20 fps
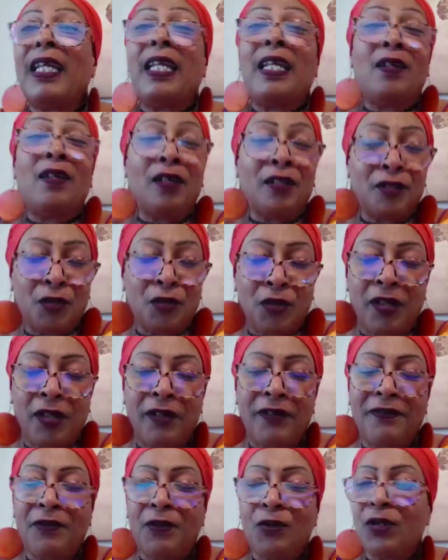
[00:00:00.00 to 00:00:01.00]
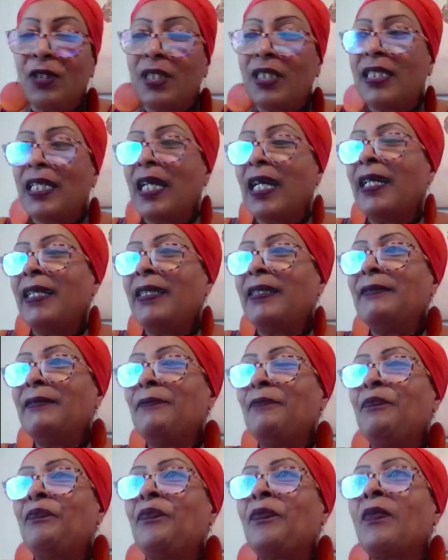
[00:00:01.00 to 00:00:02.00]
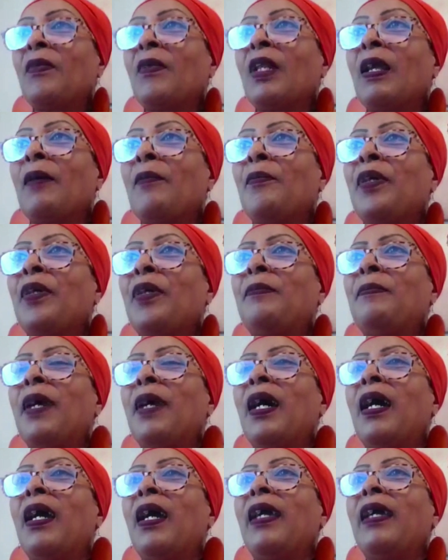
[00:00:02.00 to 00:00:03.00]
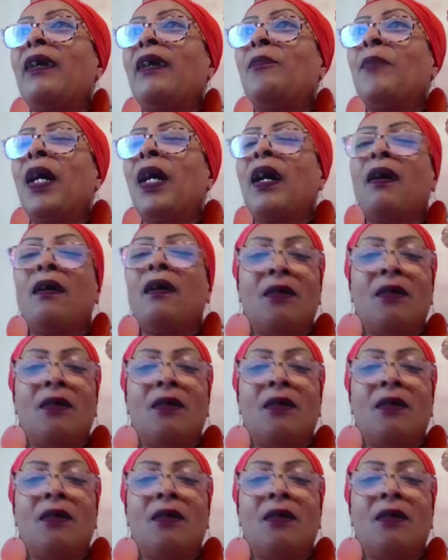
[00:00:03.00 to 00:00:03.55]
then her daughter, of course, died. But my